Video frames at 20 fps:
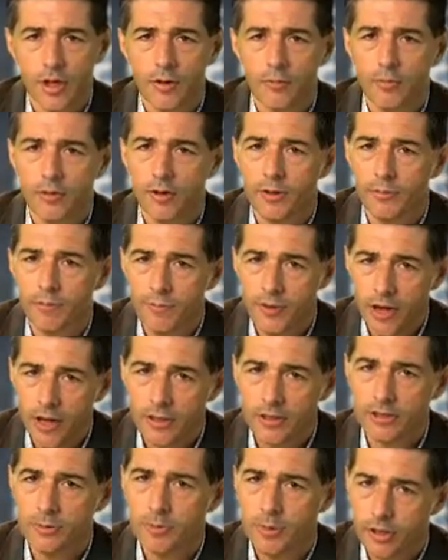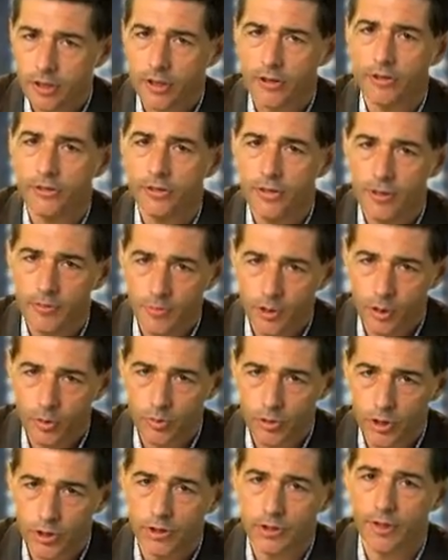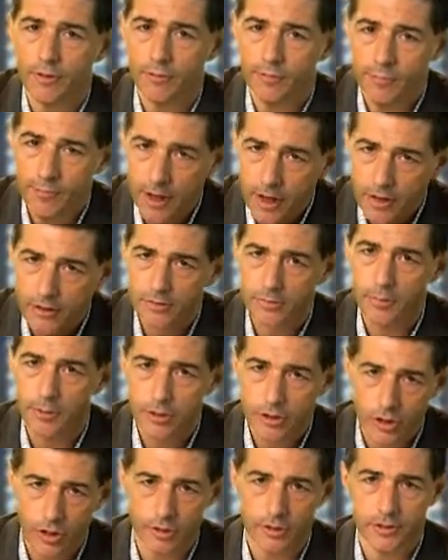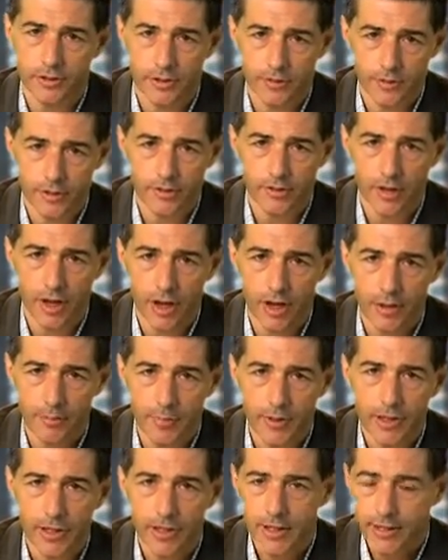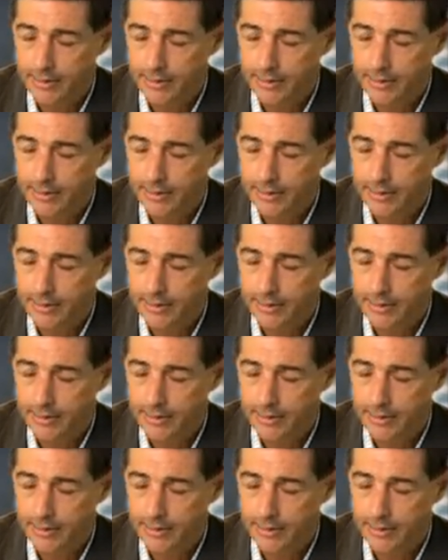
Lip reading: For the vast majority of users, the vast majority of the time,